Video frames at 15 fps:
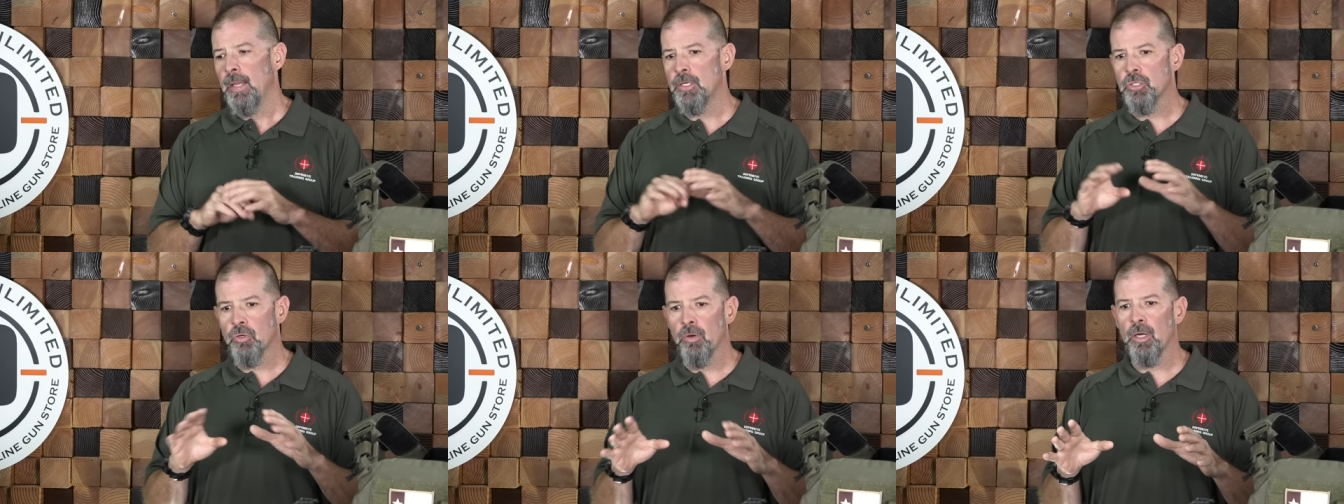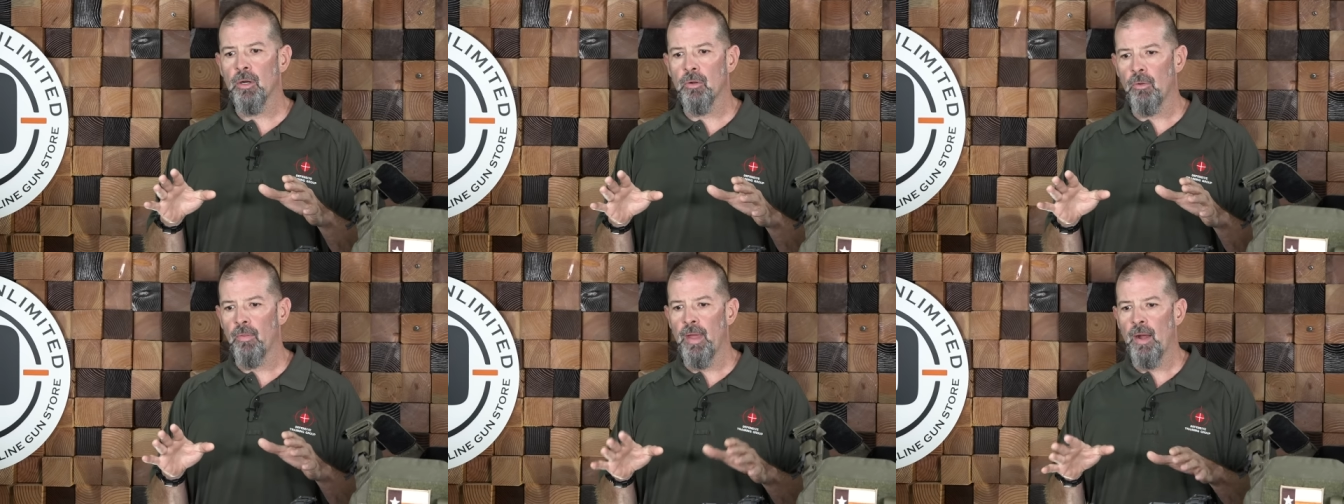it's
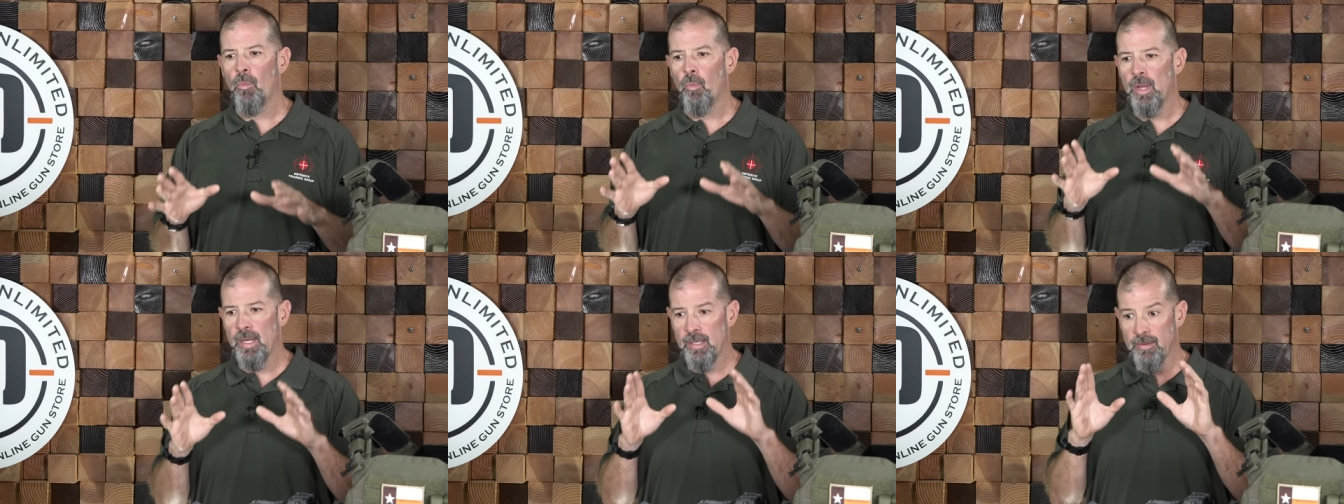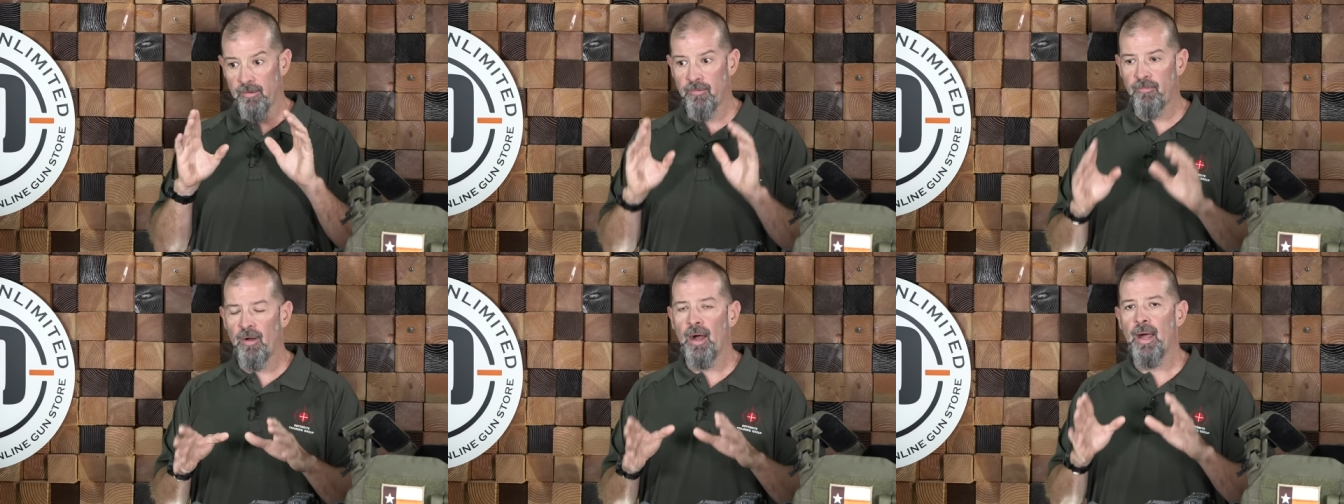critical that we
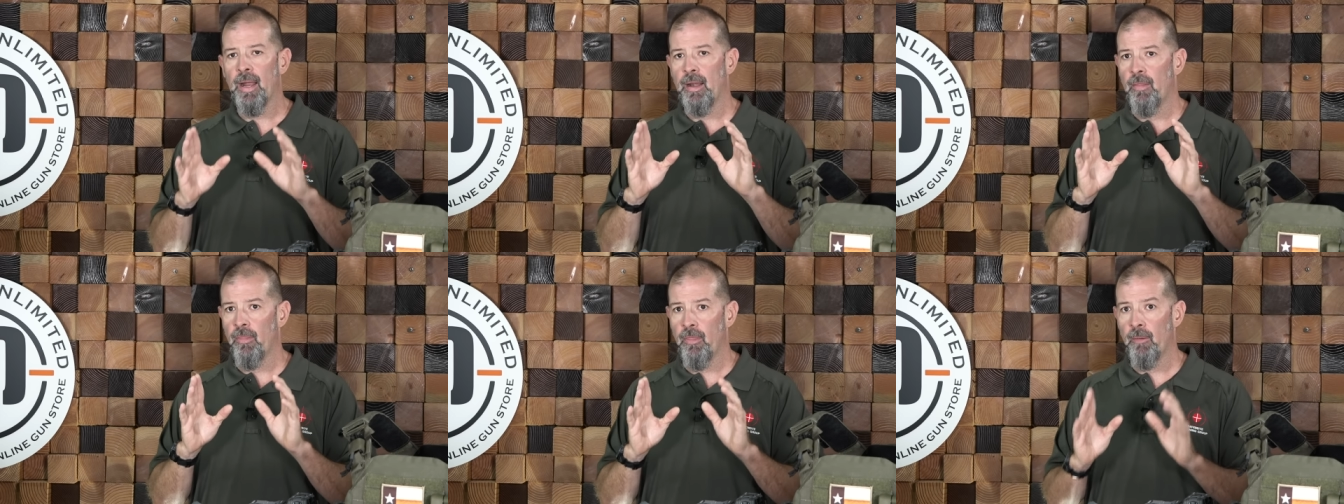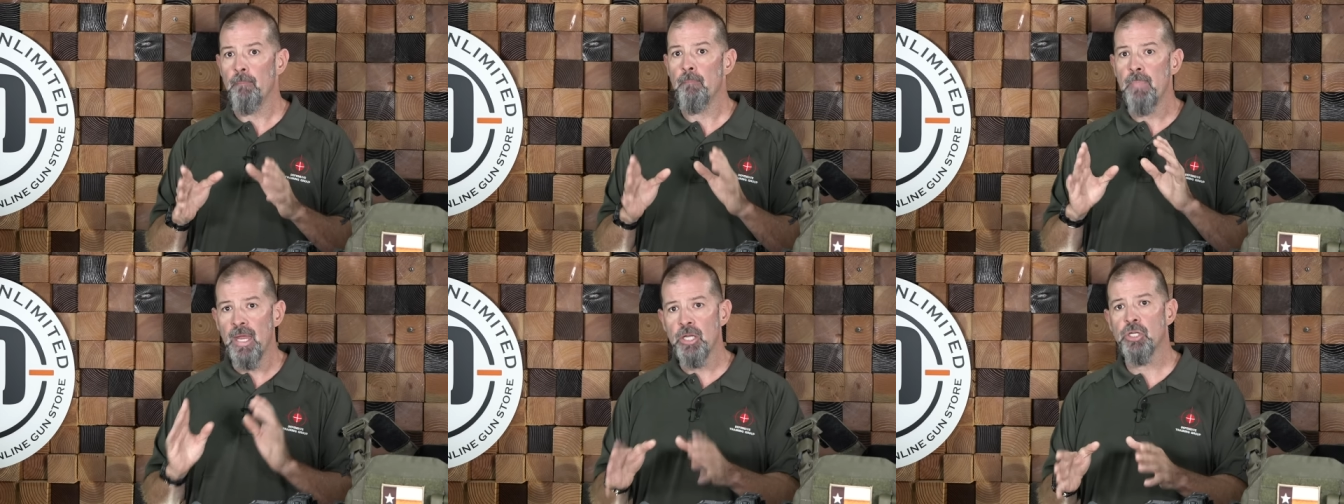define the
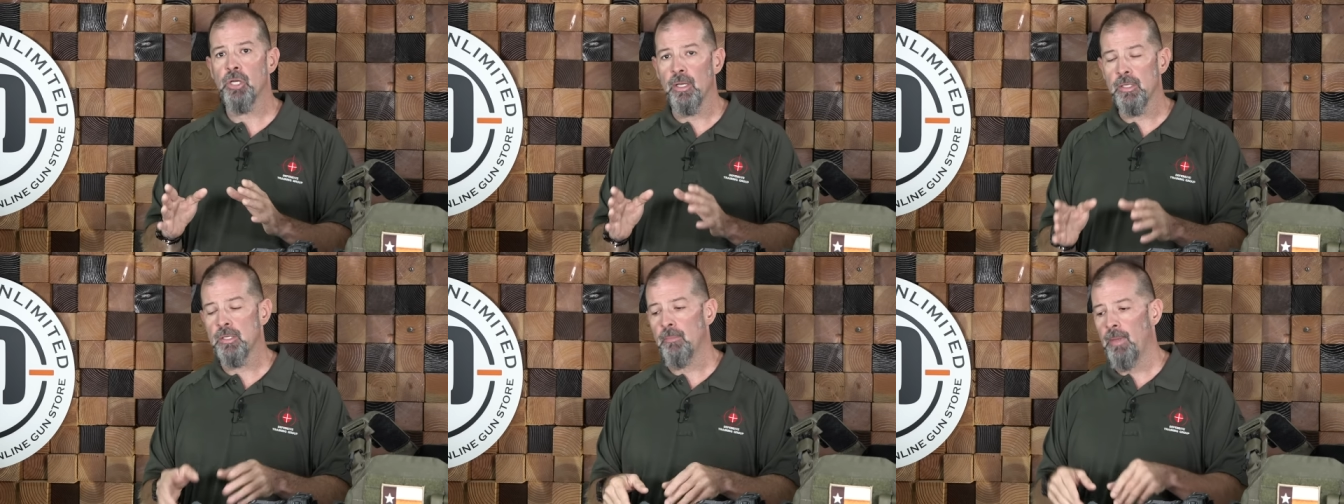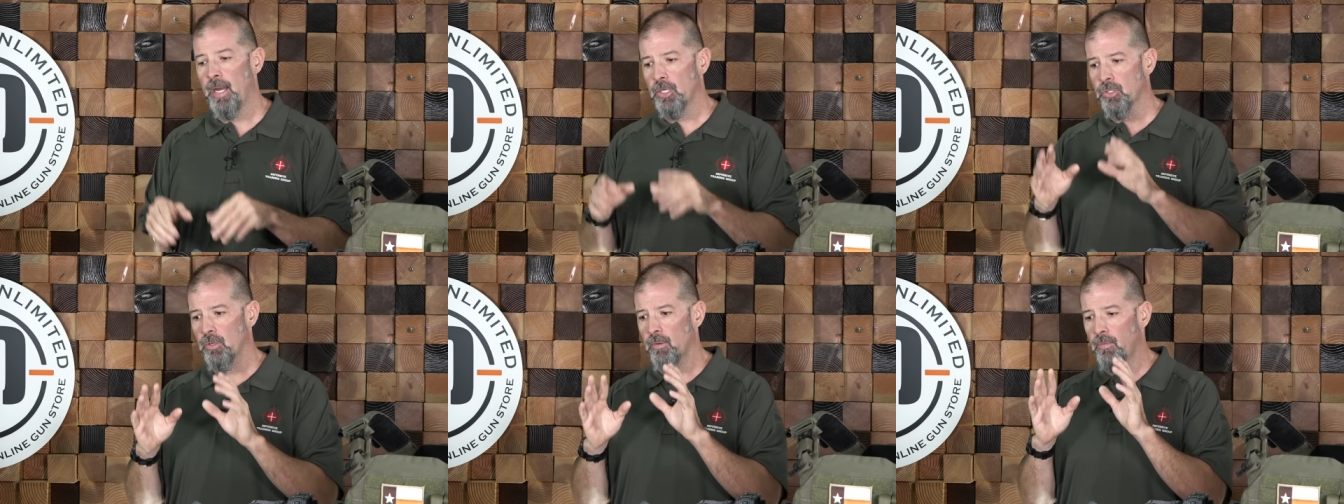mission to
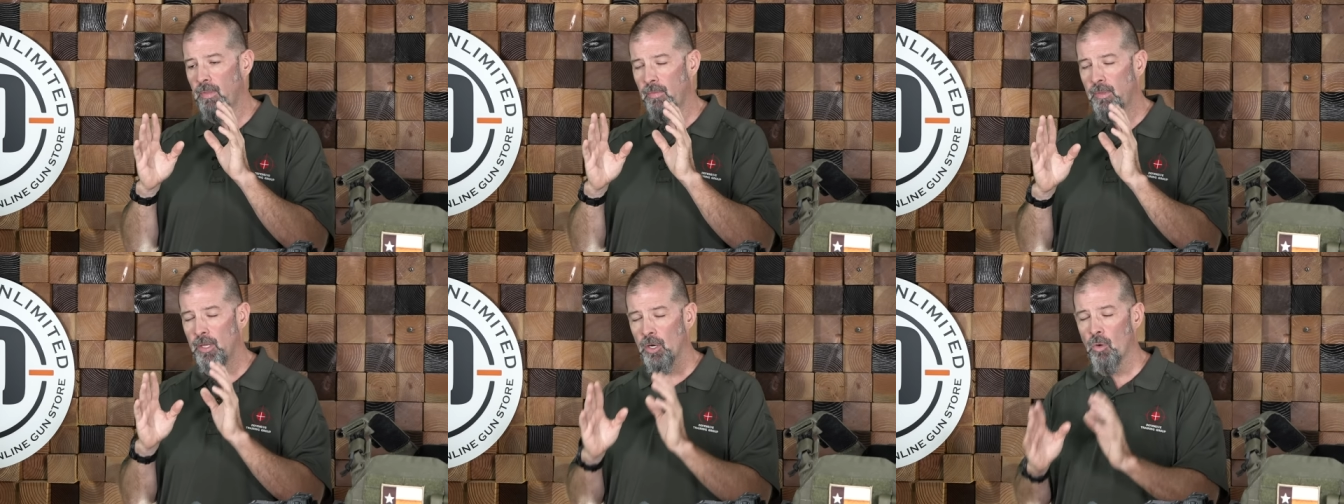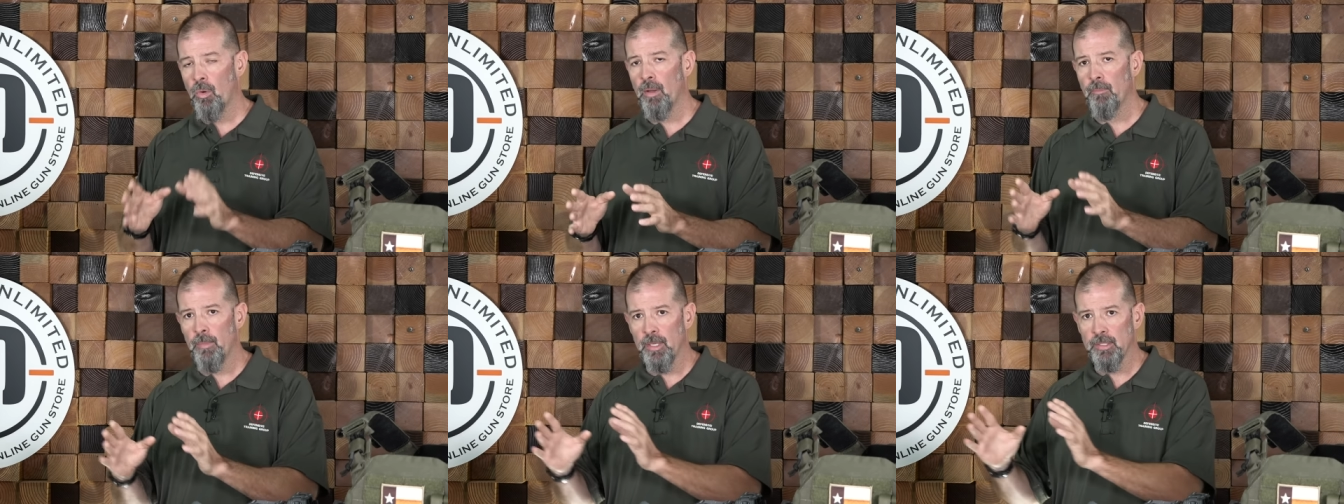make sure that the
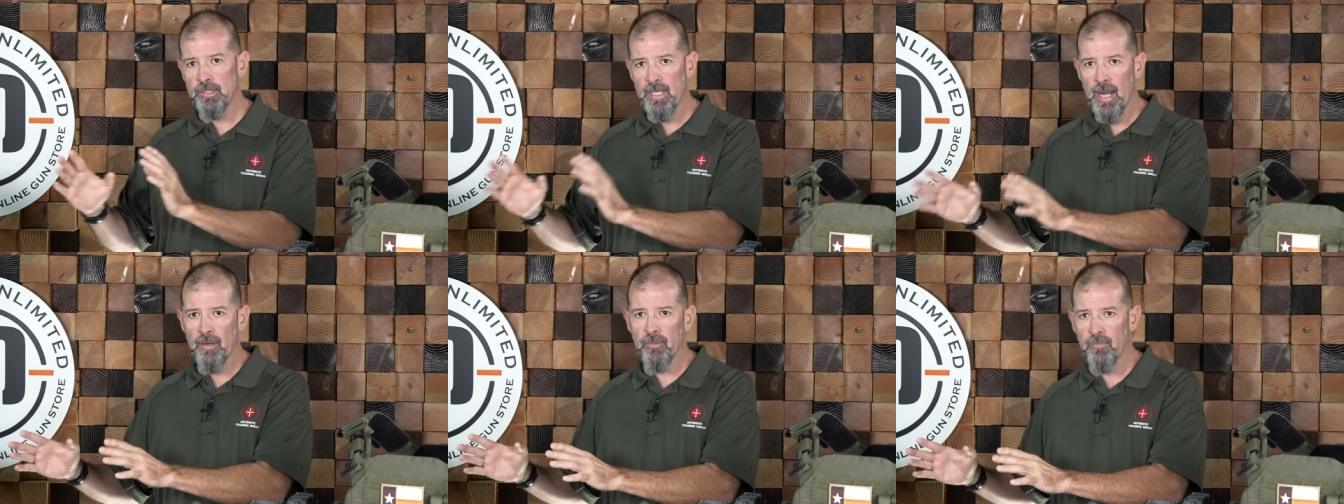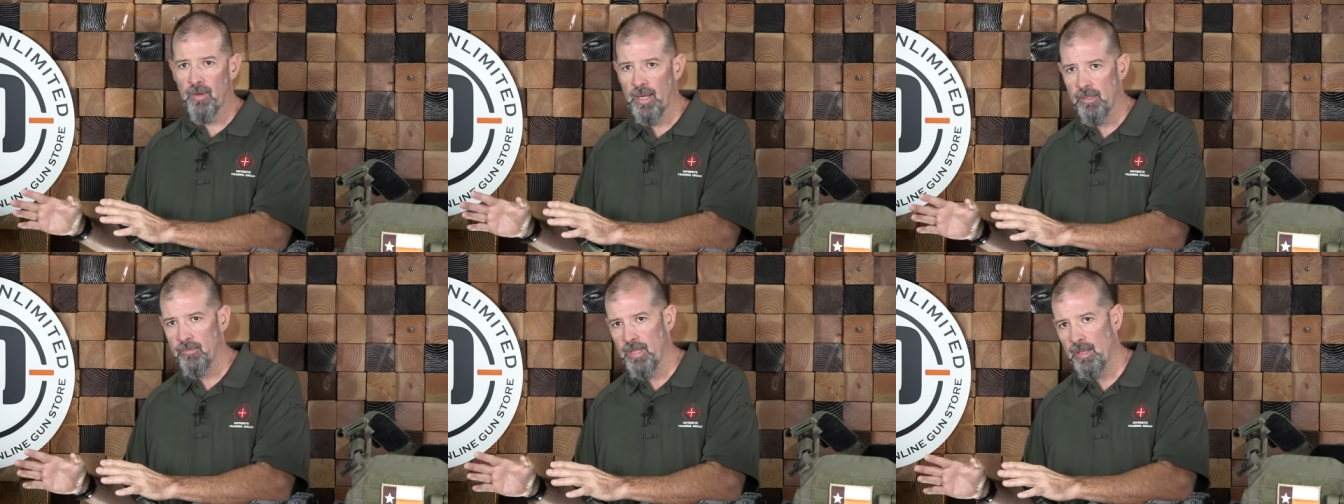equipment
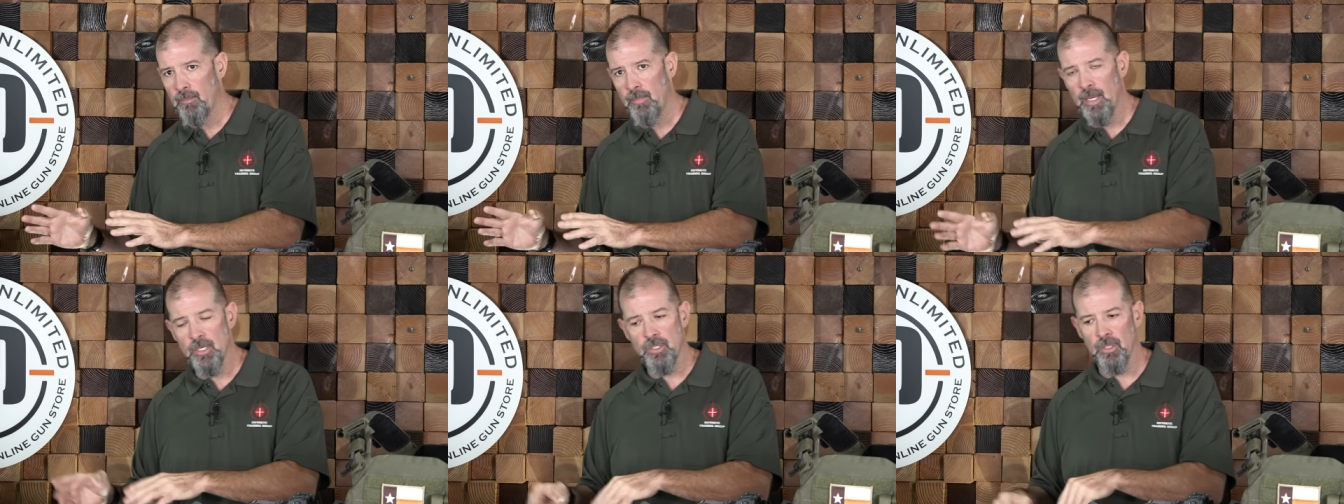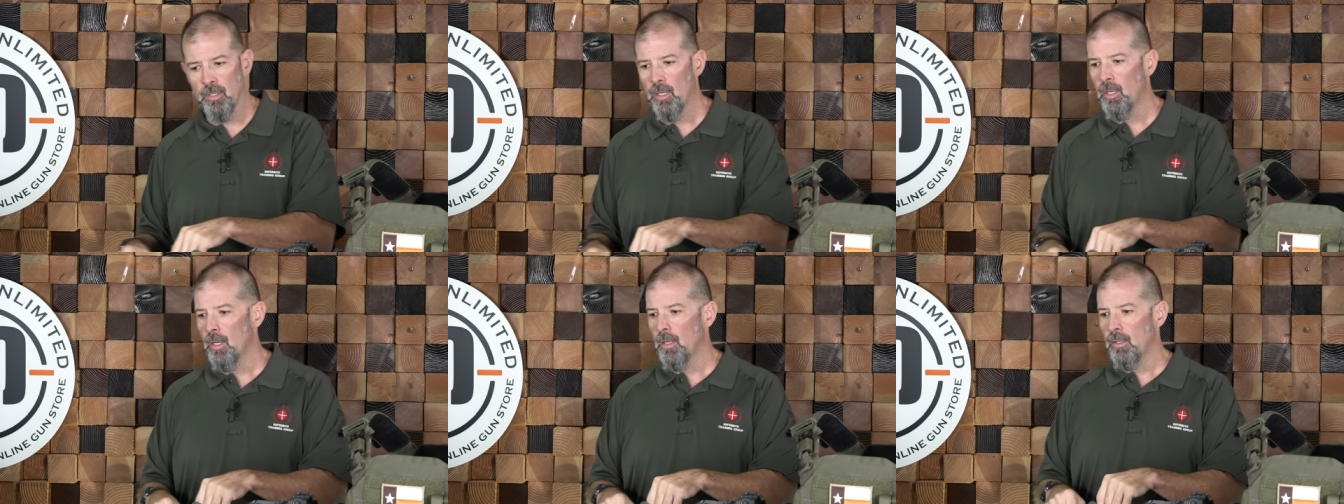satisfies that mission.